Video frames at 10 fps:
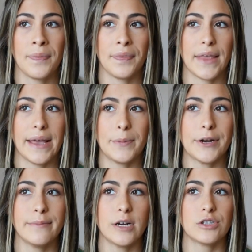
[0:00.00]
they
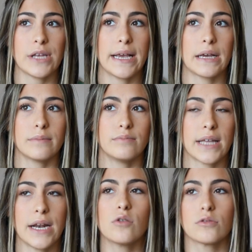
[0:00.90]
pretty much
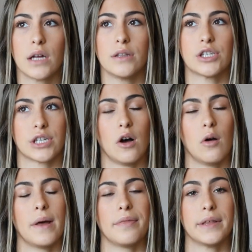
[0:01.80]
they don't run the
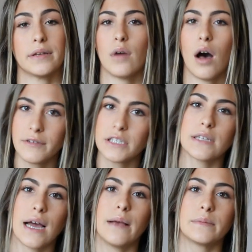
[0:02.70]
show, but
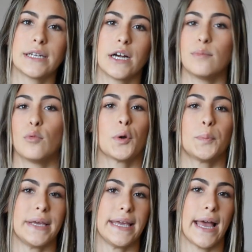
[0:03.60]
oftentimes there are more
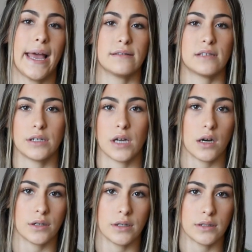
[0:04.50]
PAs than
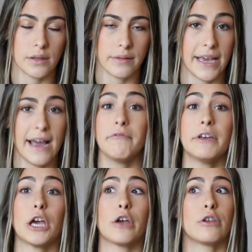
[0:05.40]
doctors. So they have
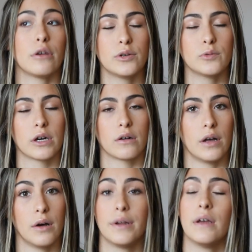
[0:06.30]
a huge
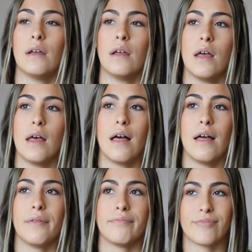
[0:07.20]
workload.
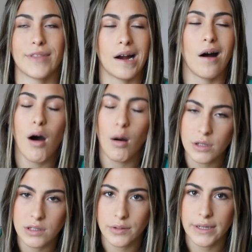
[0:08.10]
They're
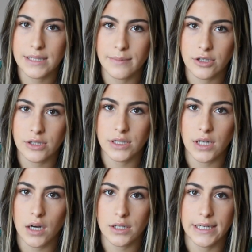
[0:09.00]
almost doing as much as a
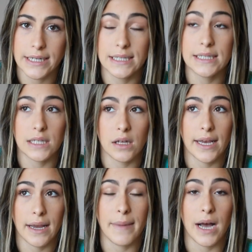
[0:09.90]
doctor. It is still
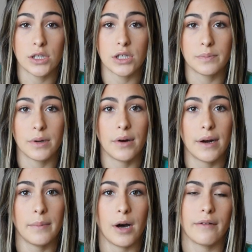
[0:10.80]
a master's
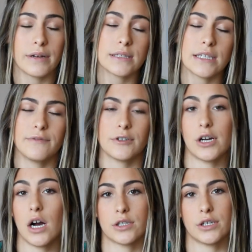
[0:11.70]
program, but obviously if you're a
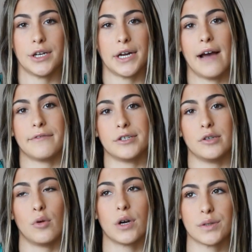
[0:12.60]
doctor, you're going to have to
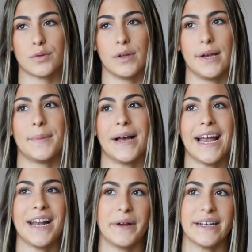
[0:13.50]
do more schooling. But
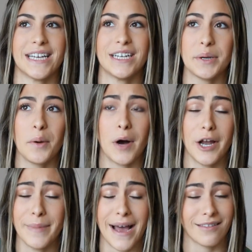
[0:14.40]
anyways, I took
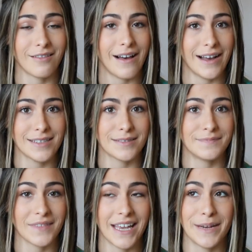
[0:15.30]
one math
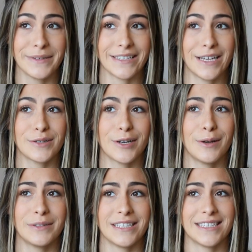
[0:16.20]
class, and it was
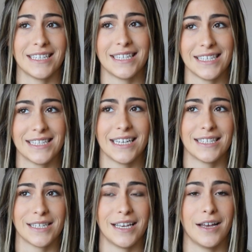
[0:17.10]
Intro to
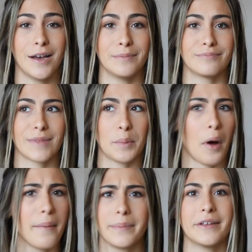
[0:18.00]
Statistics and
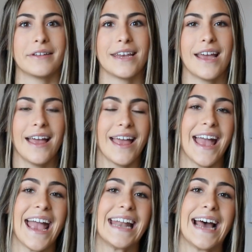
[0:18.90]
Probability,
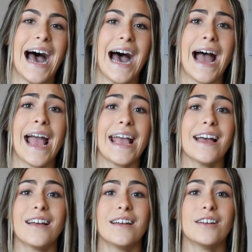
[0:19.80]
and
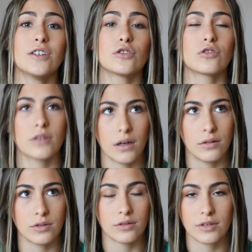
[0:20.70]
I
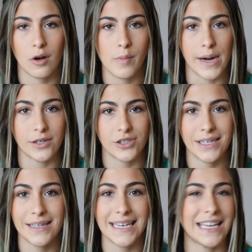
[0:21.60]
struggled so much.
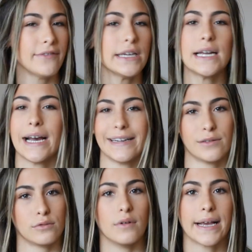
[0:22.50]
And like even in high
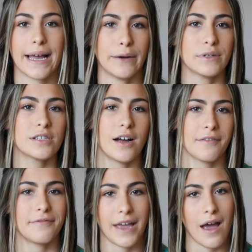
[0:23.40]
school, like I was not
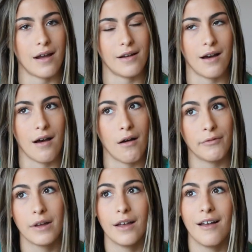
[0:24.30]
a fan
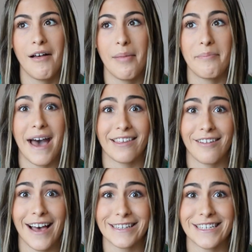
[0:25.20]
of math
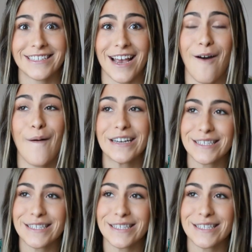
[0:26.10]
classes. I always